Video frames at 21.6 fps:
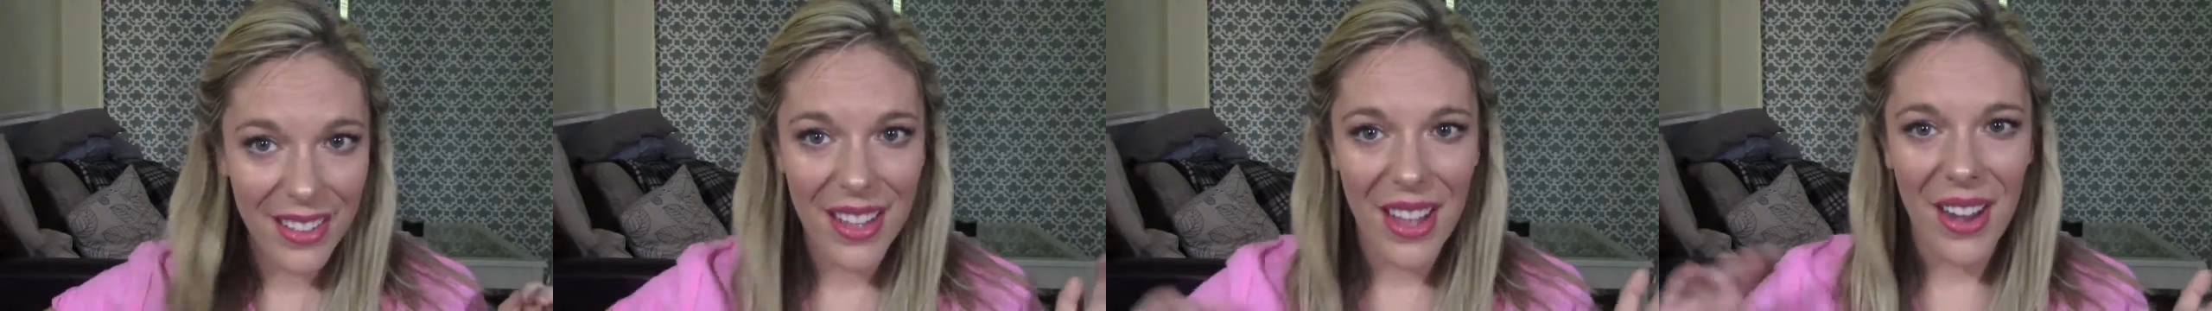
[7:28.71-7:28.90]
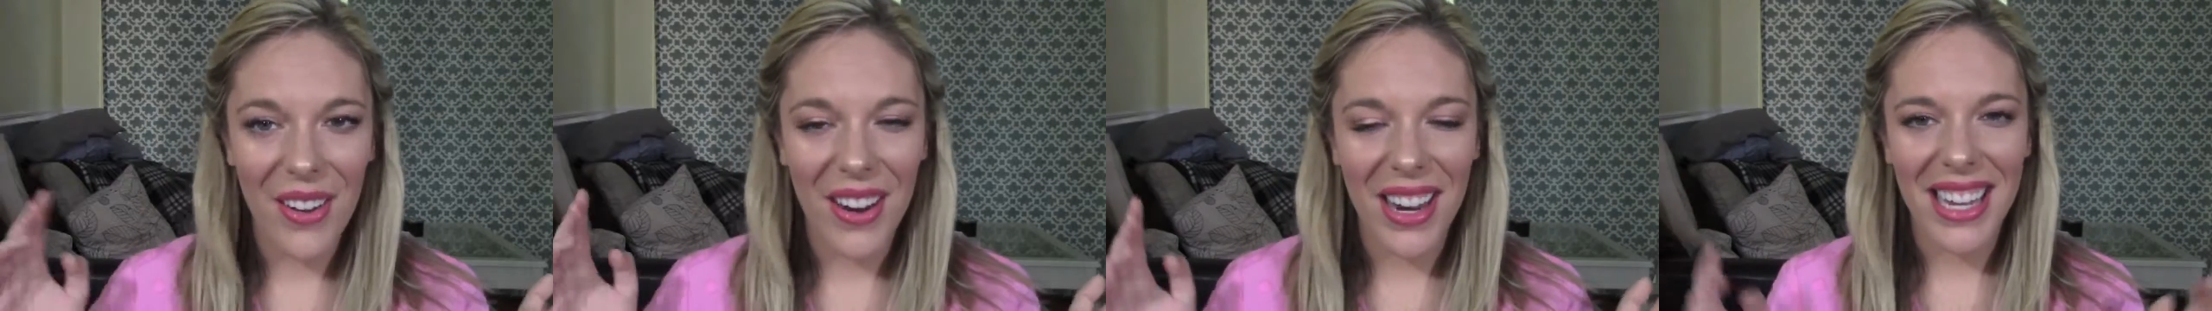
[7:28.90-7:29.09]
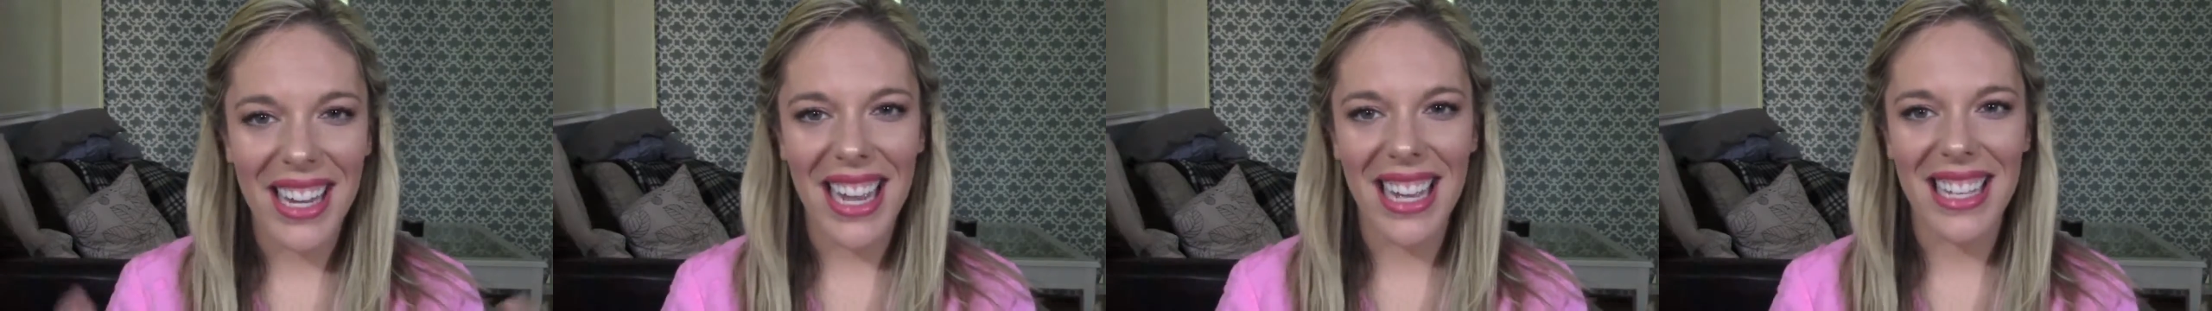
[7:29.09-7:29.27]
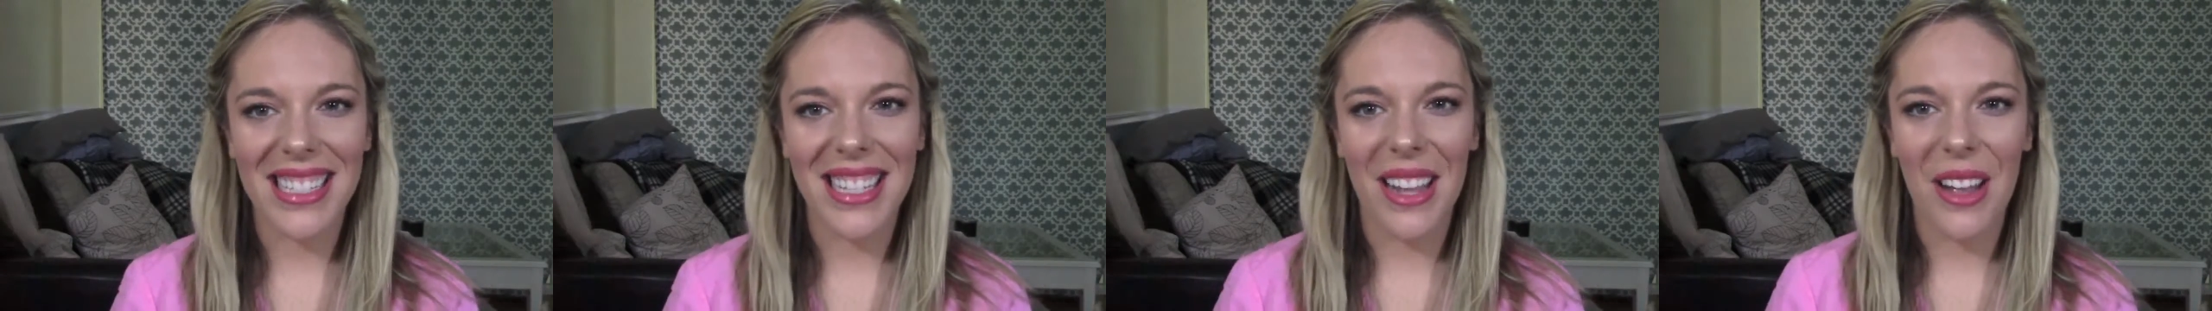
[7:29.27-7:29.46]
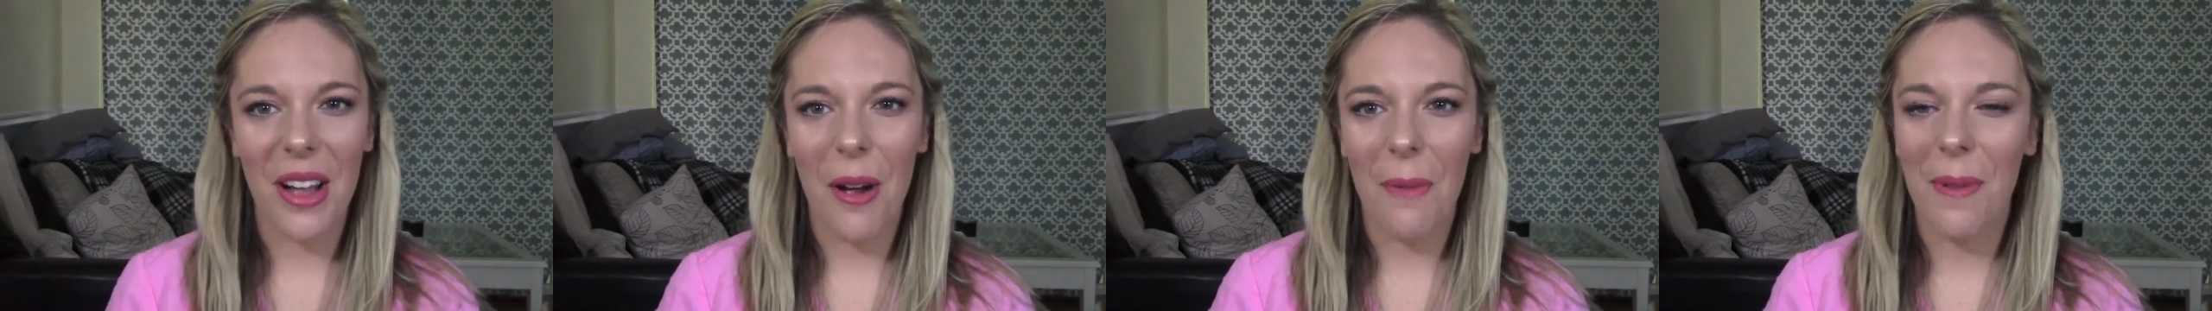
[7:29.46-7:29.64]
Alright guys,
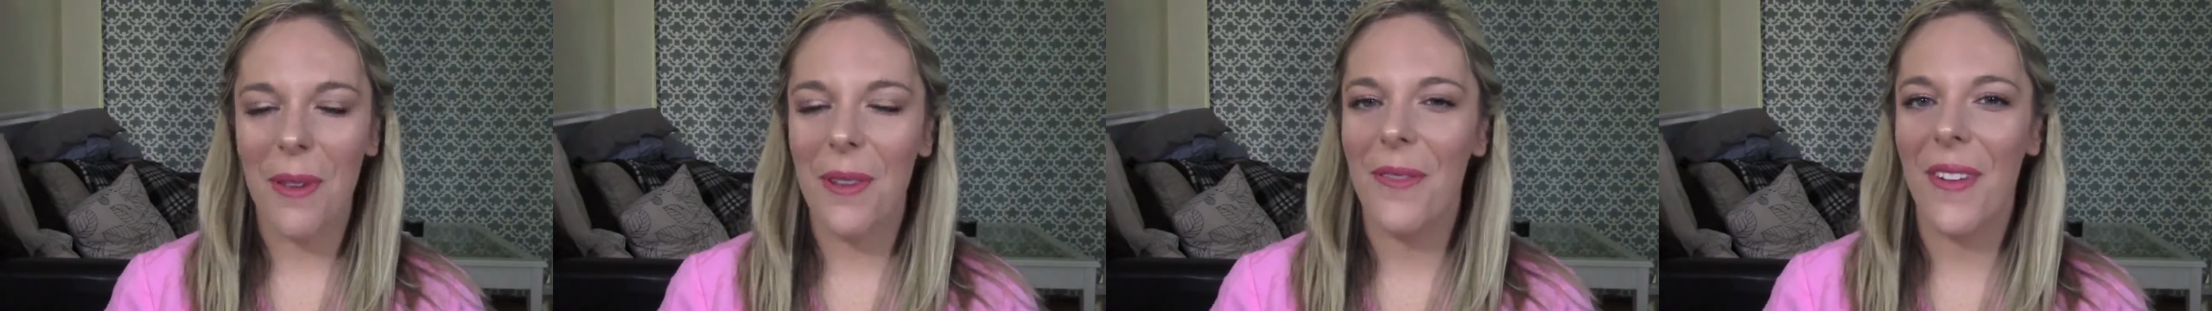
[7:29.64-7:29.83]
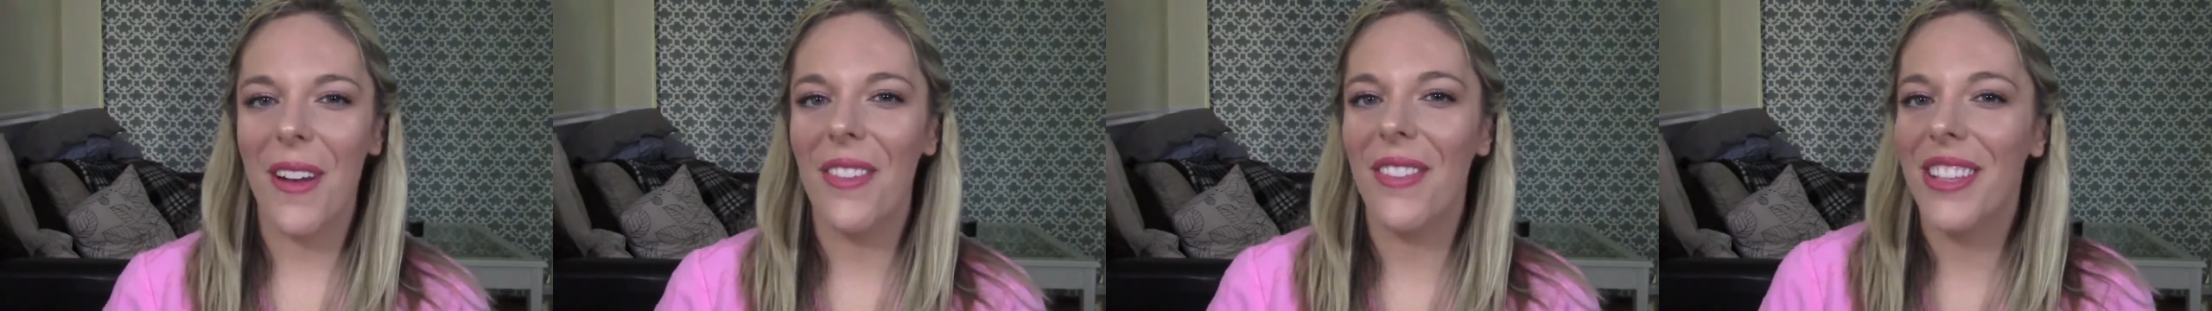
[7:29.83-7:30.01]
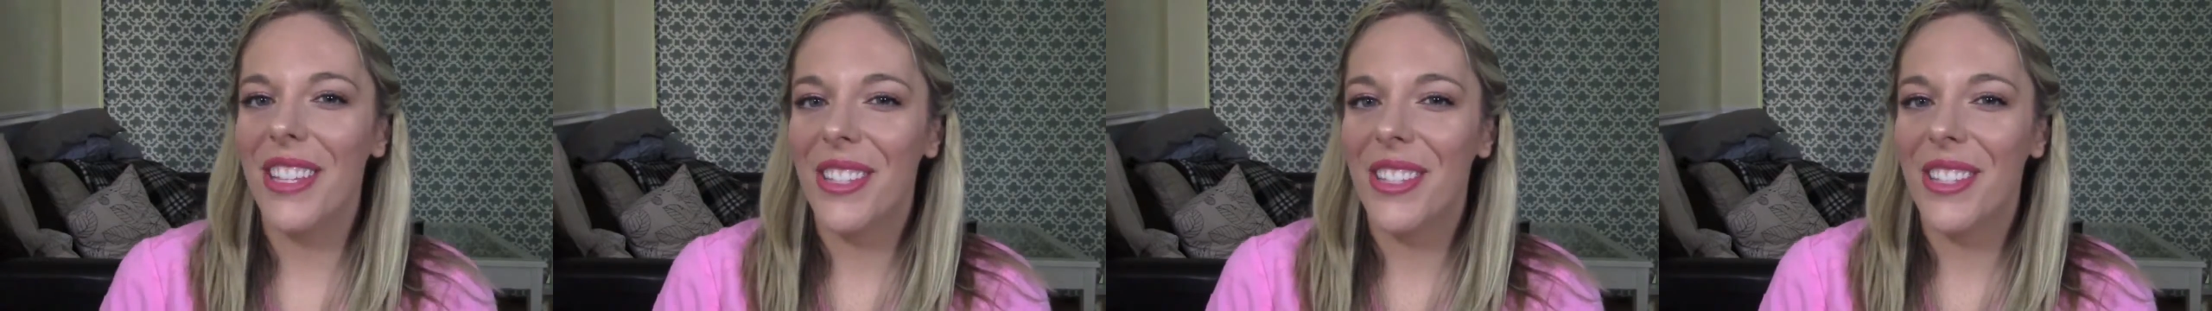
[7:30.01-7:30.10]
I hope you found